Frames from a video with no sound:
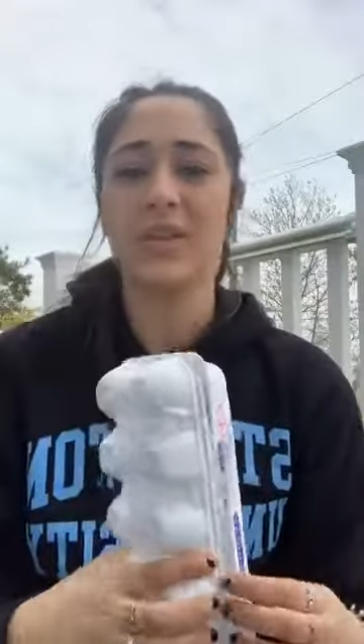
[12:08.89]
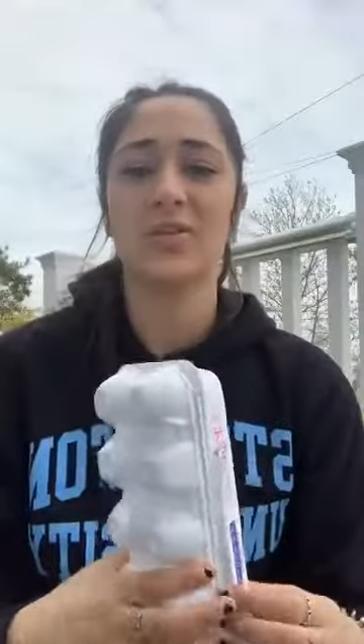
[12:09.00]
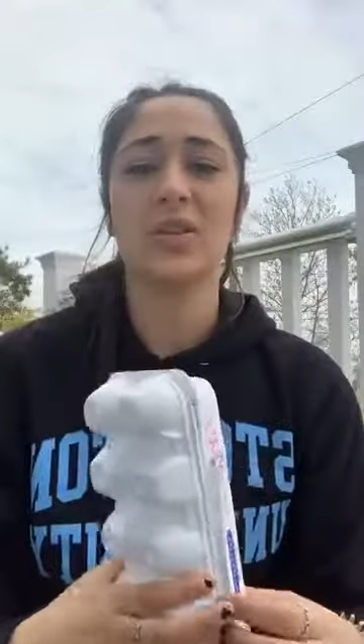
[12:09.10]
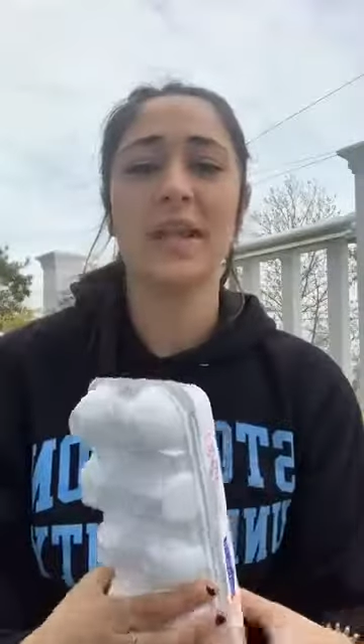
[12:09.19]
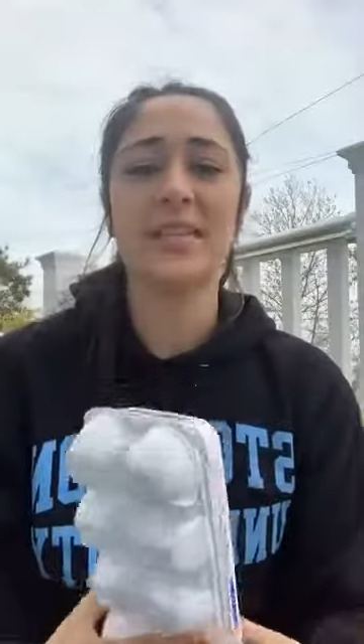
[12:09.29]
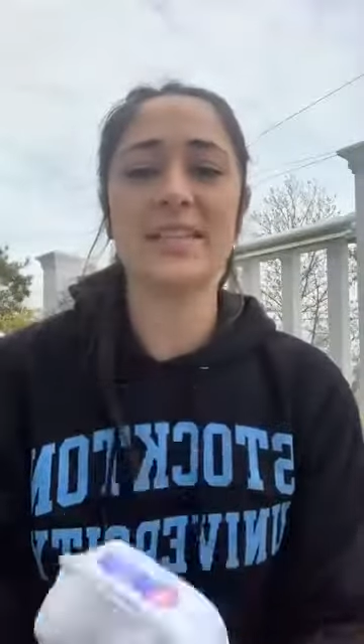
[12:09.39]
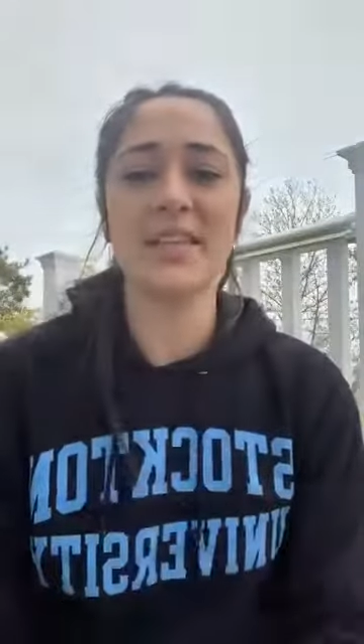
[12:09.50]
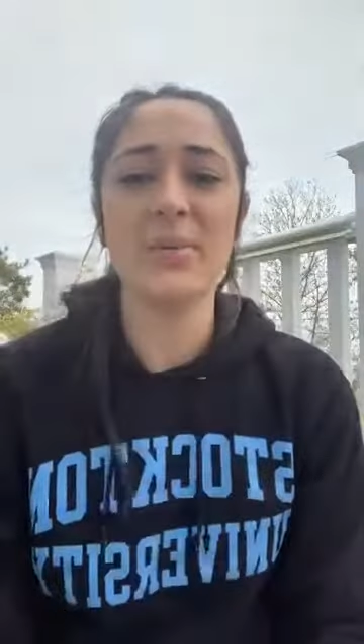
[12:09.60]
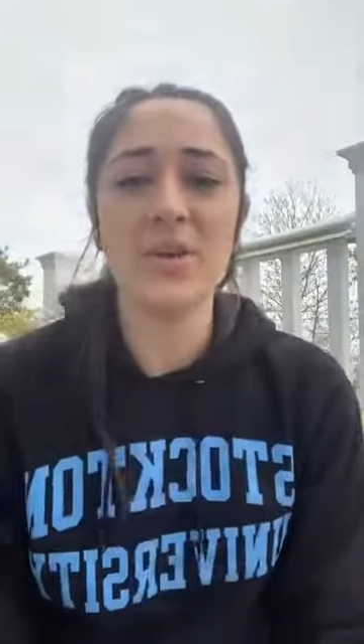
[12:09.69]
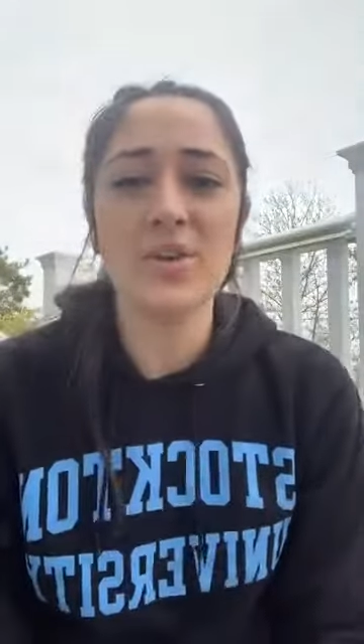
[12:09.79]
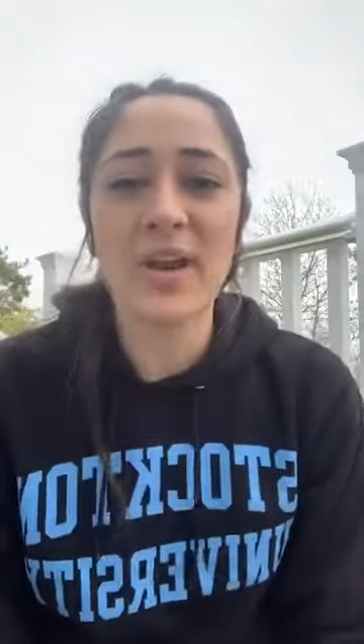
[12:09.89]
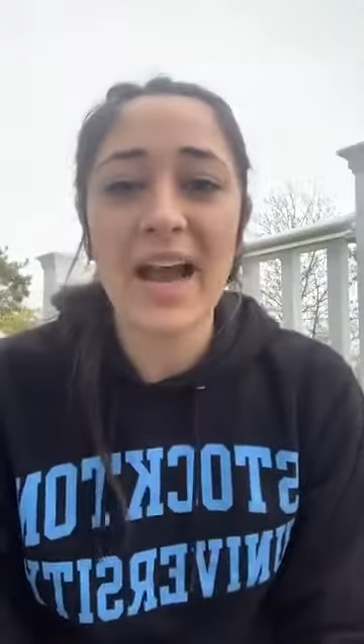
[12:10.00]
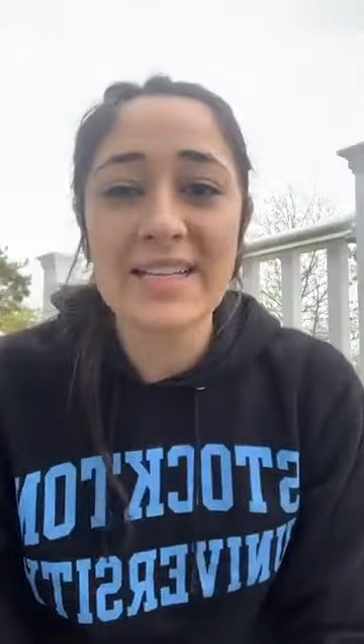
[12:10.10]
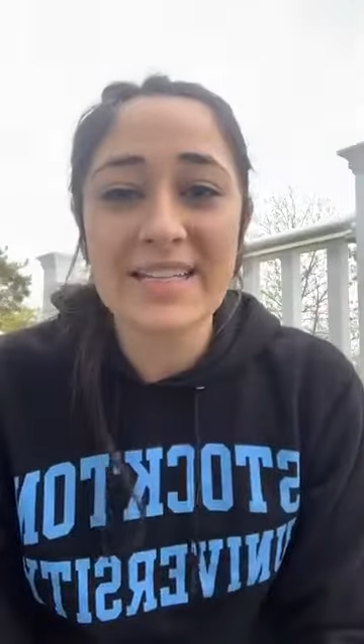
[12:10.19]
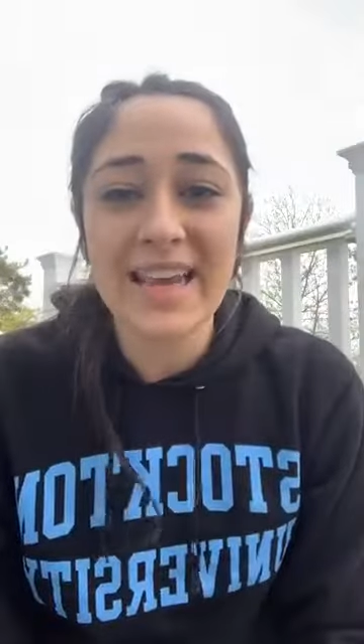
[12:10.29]
So let's see what you
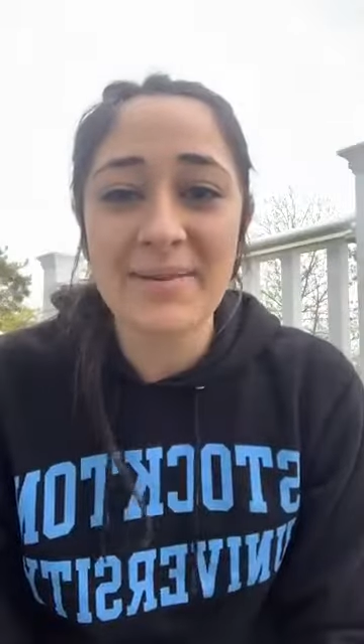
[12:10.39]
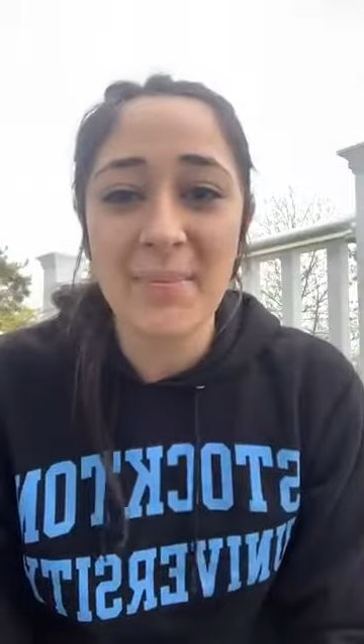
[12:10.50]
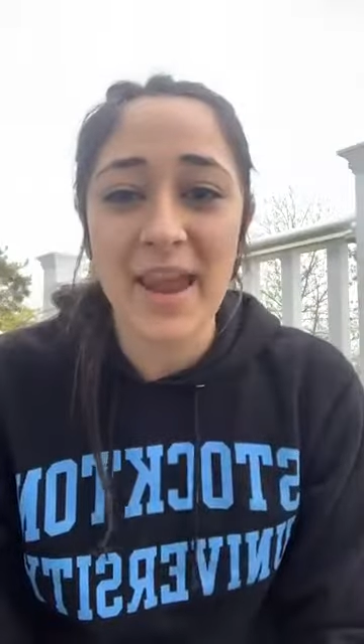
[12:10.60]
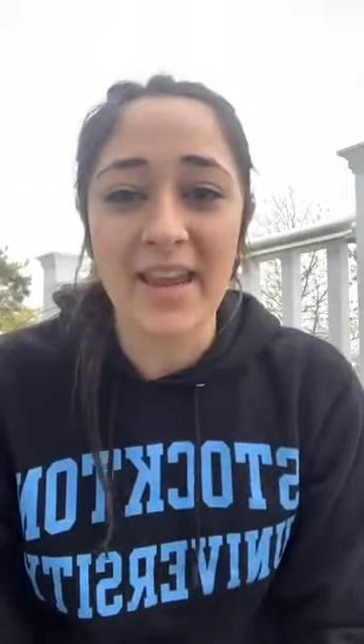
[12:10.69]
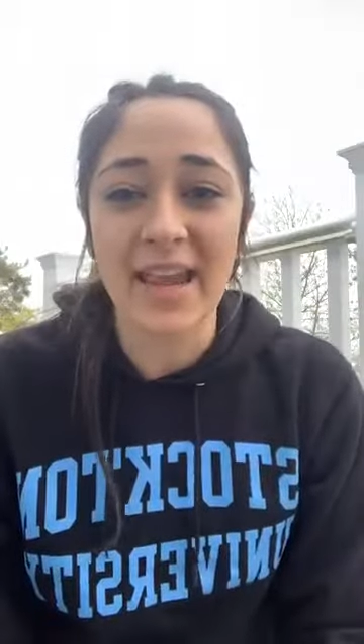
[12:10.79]
guys can make